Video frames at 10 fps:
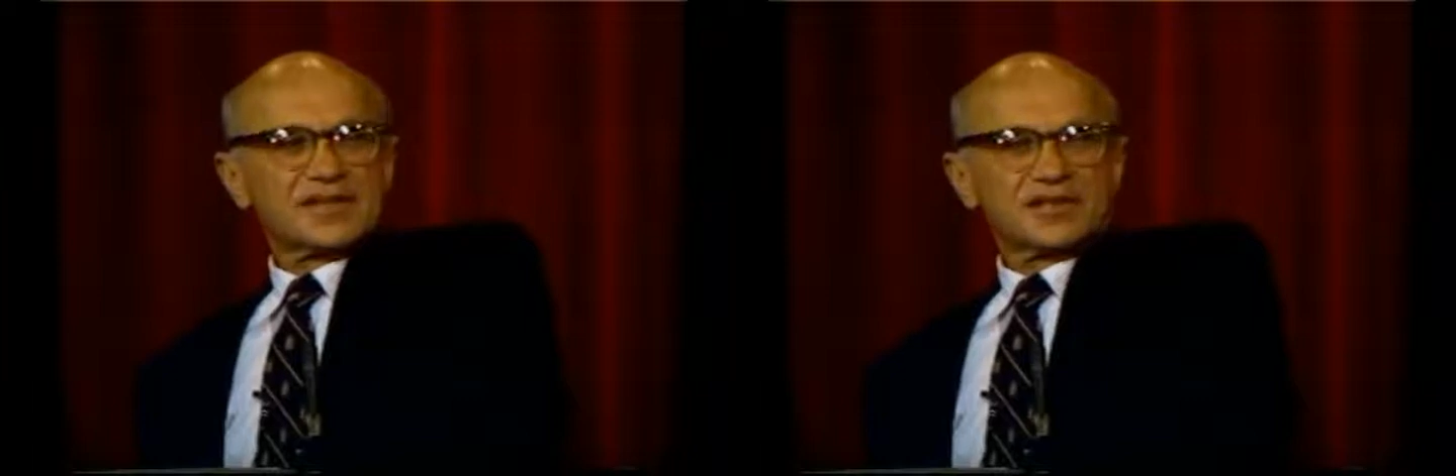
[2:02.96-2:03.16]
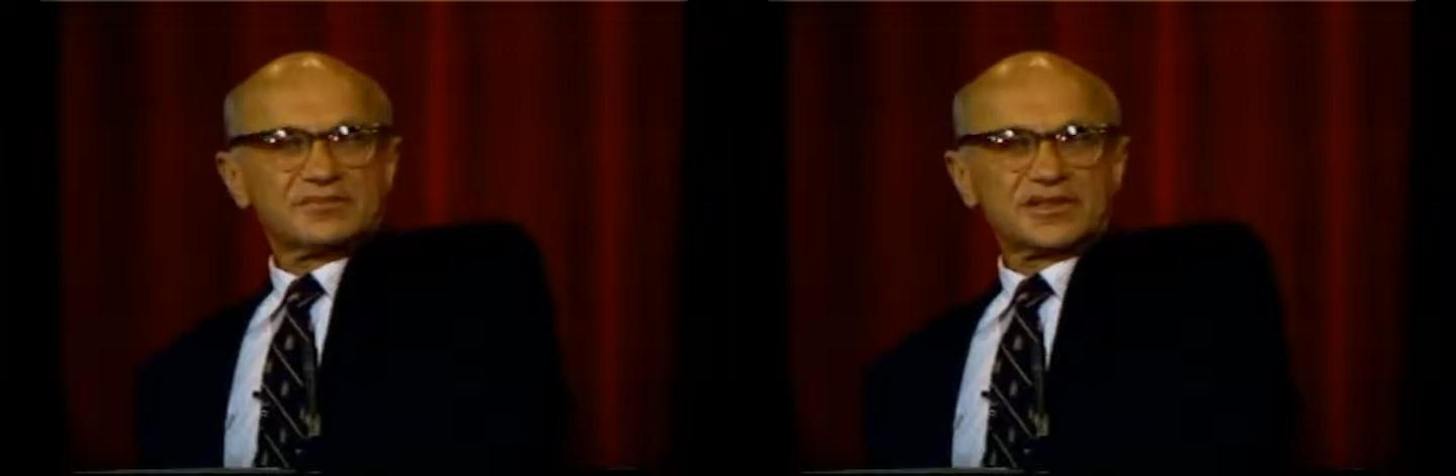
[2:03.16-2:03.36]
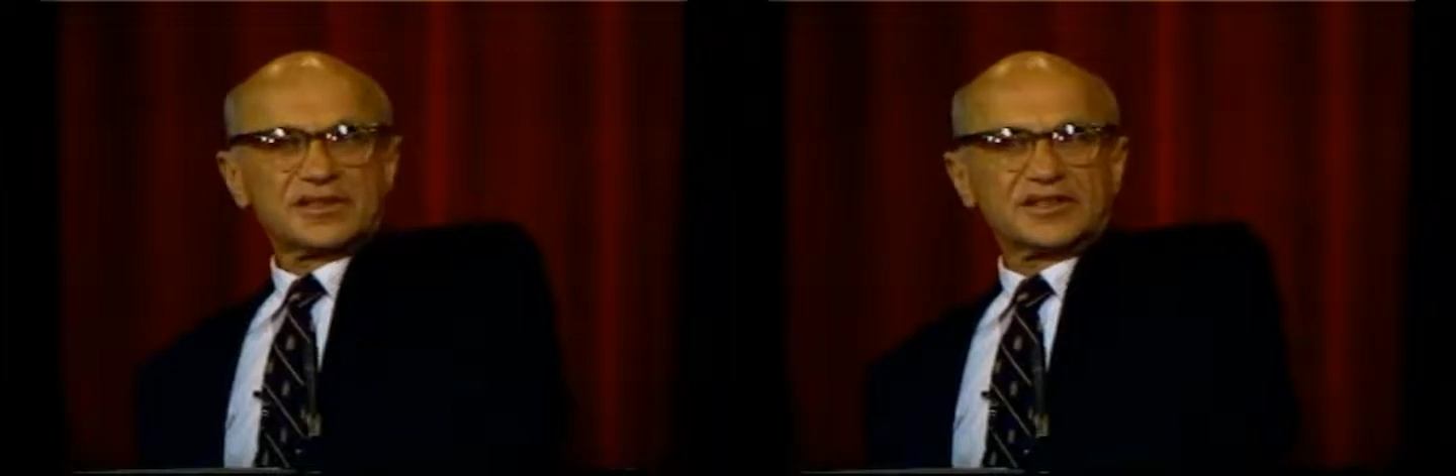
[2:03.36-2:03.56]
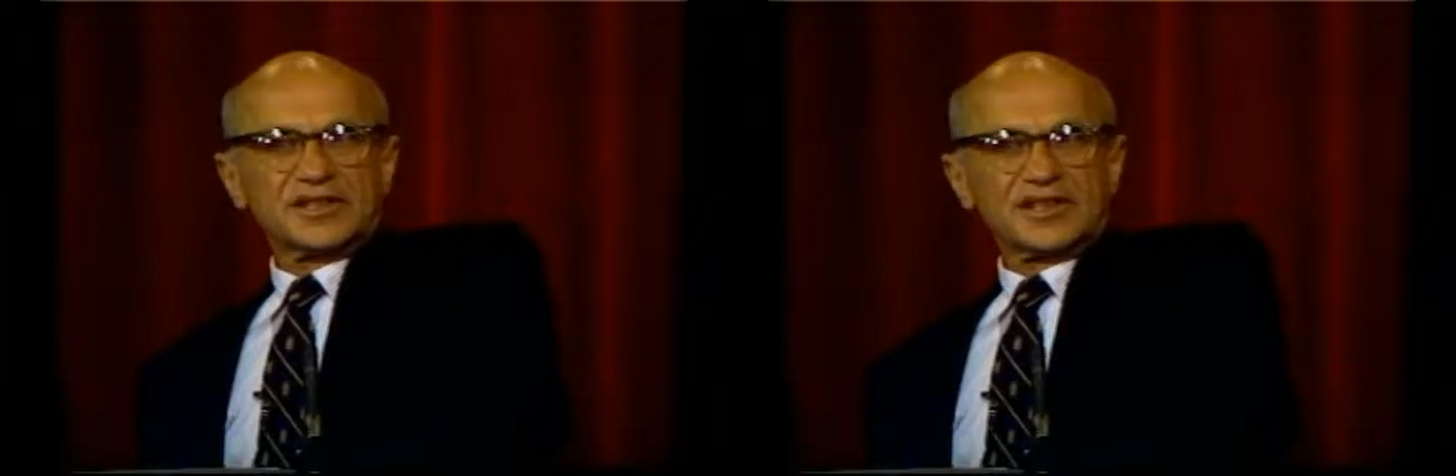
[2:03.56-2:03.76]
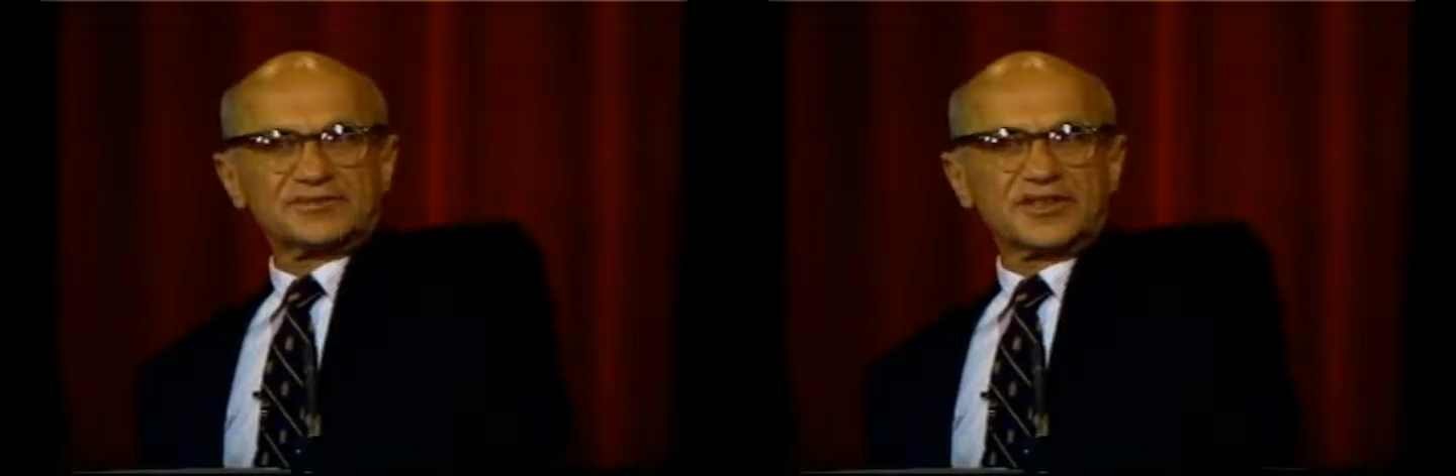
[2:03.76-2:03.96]
but they are
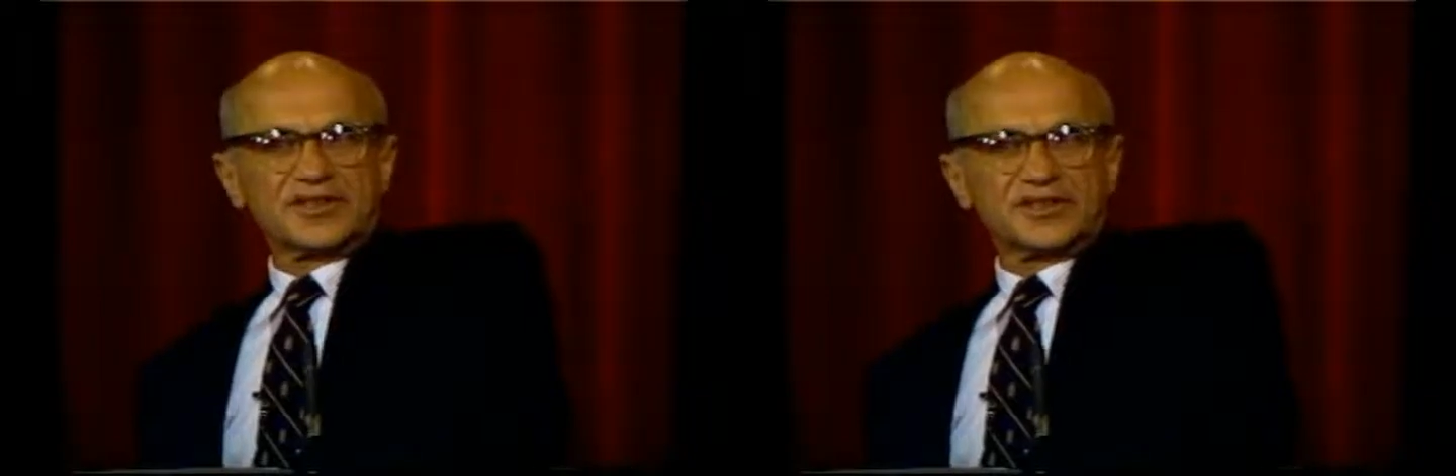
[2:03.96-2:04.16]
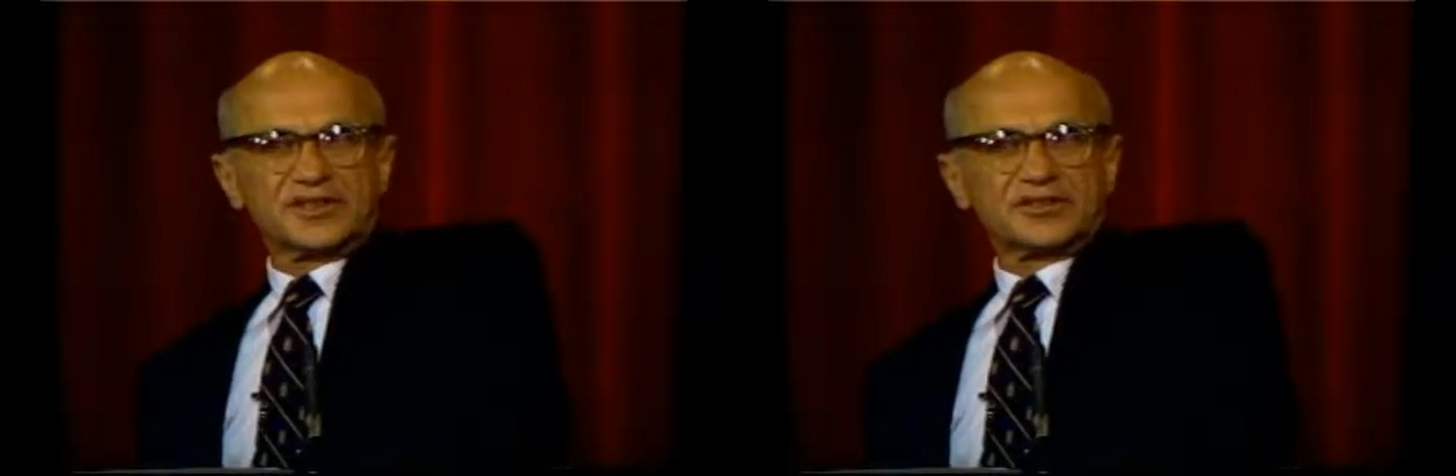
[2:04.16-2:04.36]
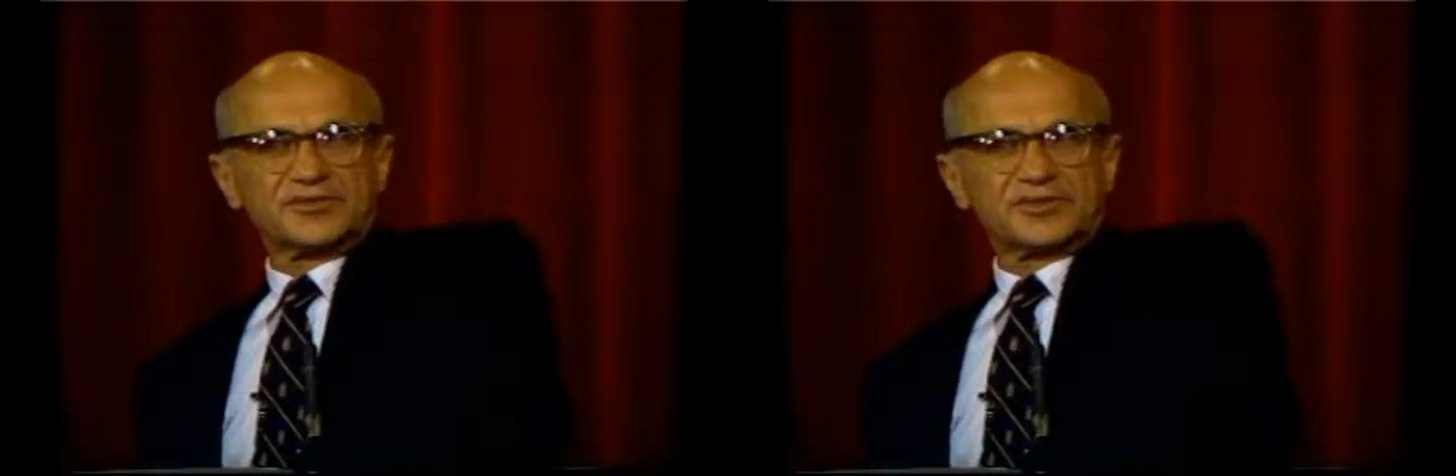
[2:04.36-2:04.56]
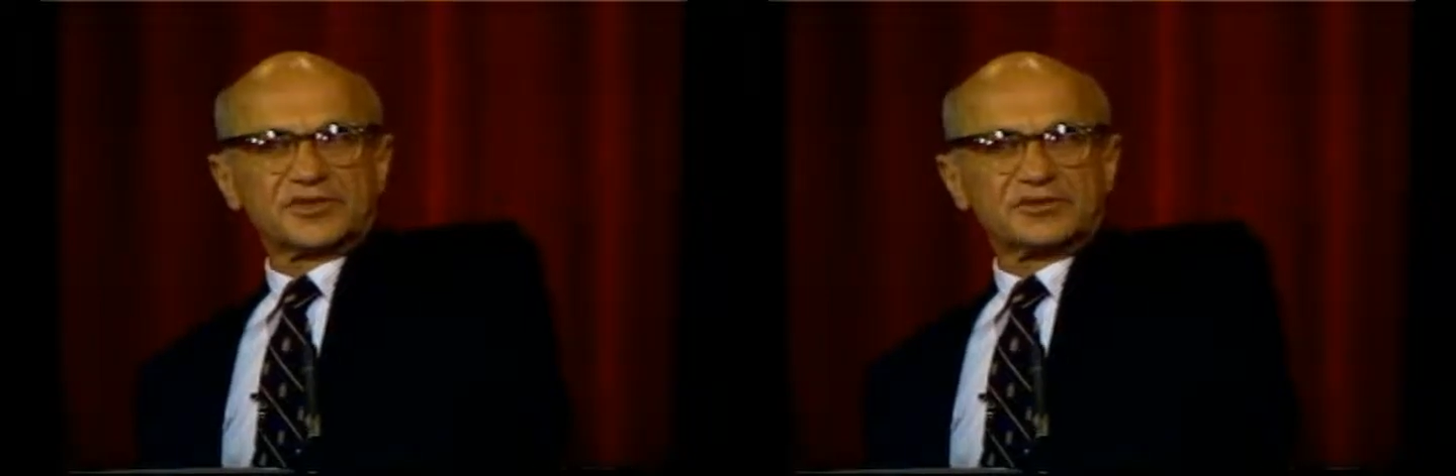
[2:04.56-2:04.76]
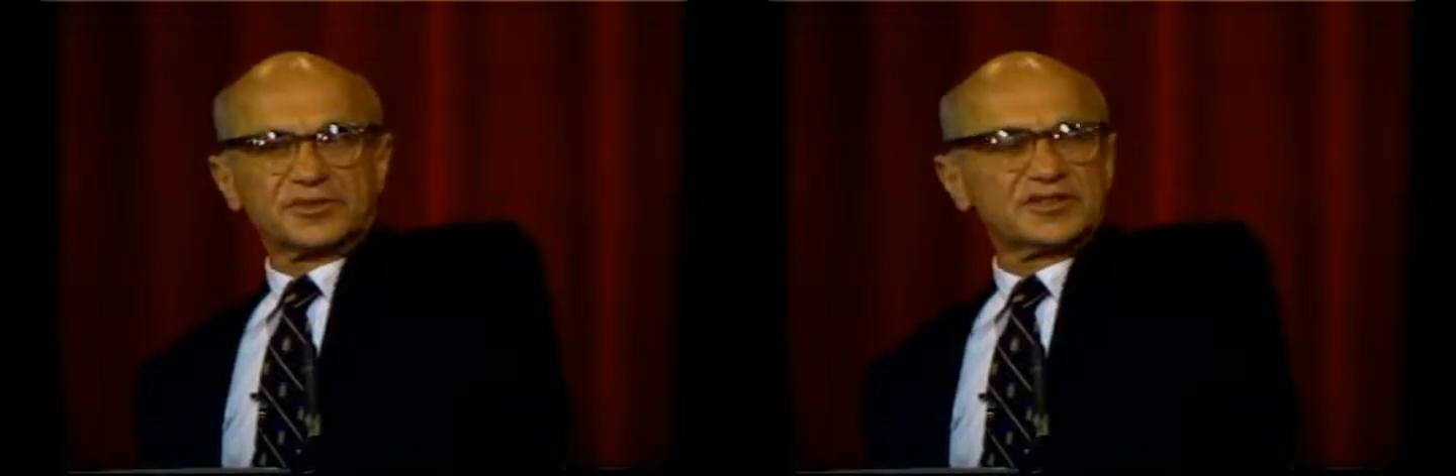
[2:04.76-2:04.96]
not very good for
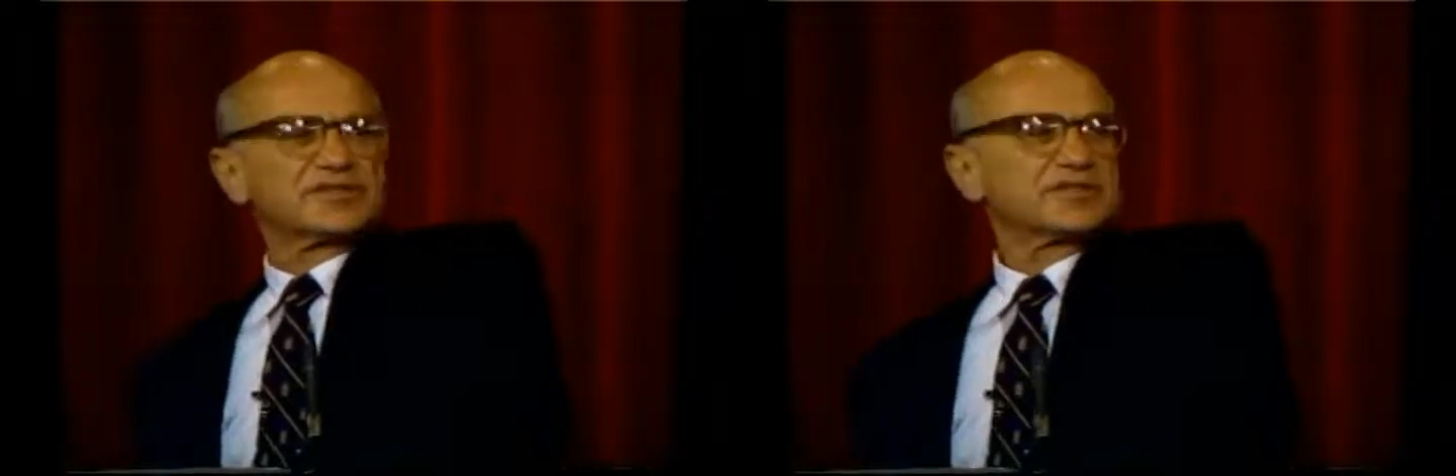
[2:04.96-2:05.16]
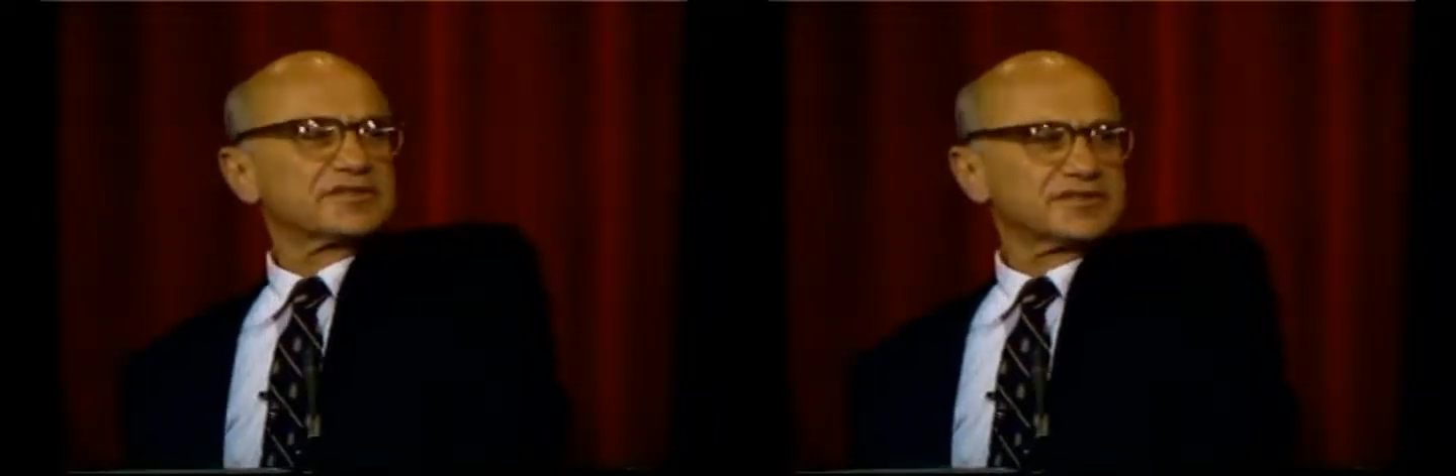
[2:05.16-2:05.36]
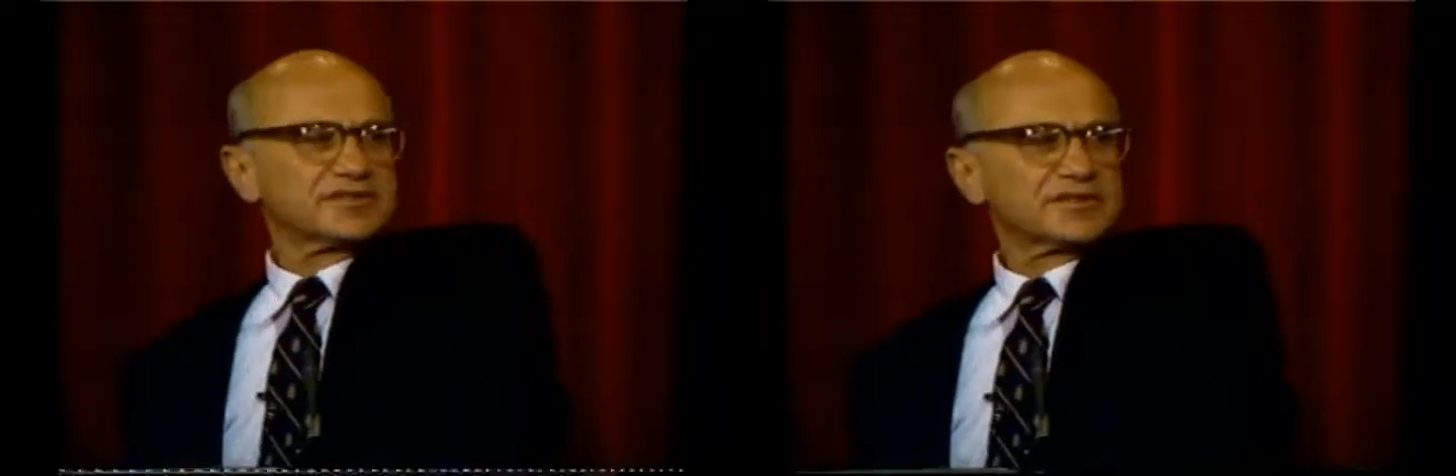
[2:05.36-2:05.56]
a reason,